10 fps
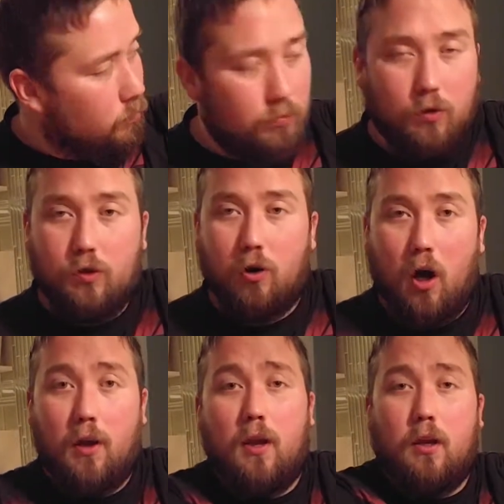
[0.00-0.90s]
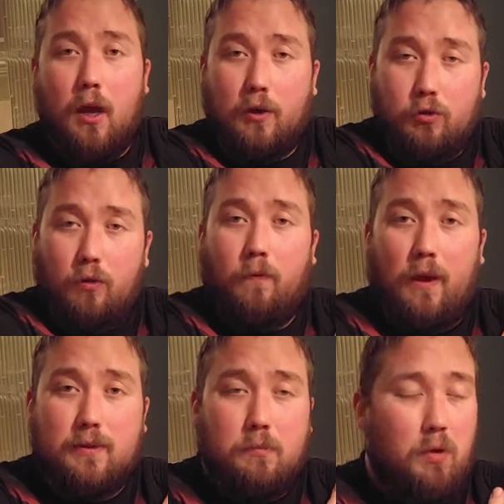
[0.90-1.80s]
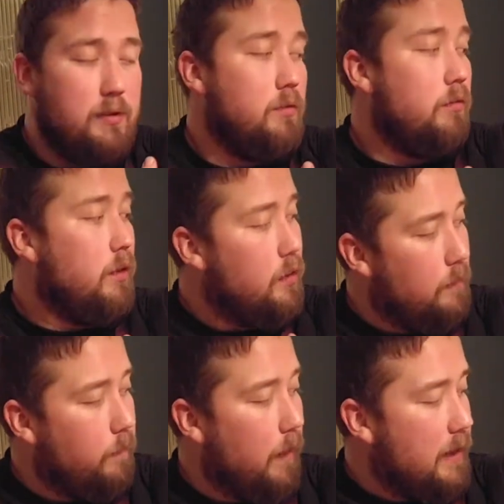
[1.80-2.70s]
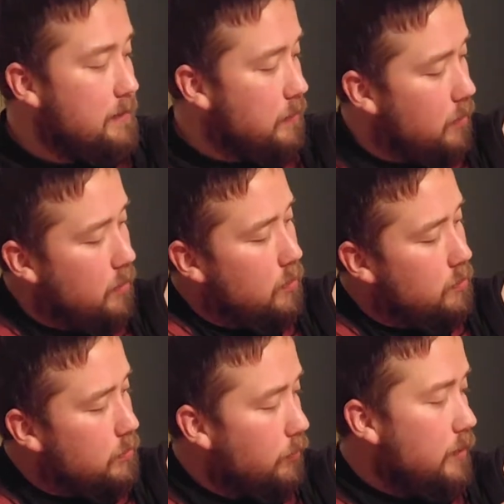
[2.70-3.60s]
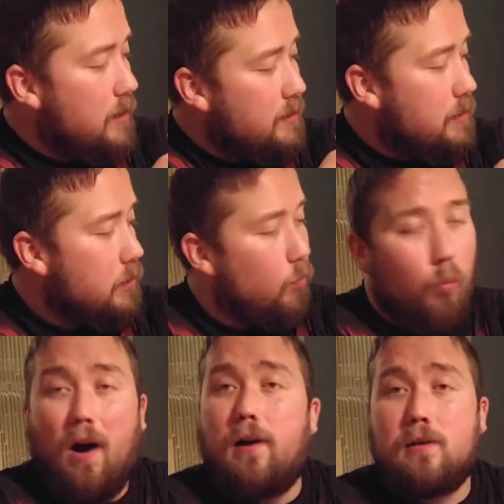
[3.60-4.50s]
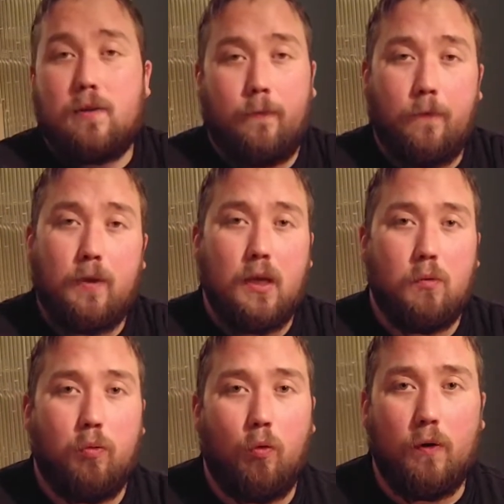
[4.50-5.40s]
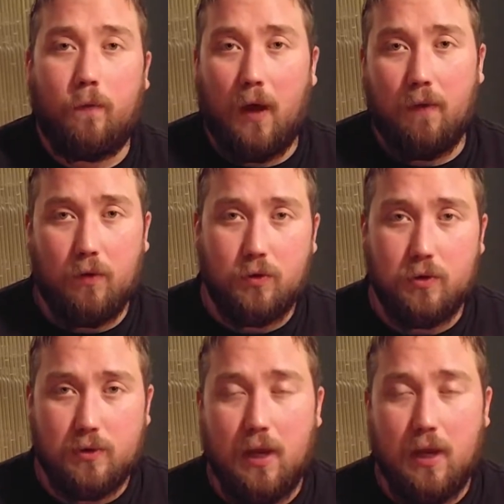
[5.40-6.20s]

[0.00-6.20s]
When you draw it in, you actually flex the muscle, and then flaccid. So this was 15.5 inches.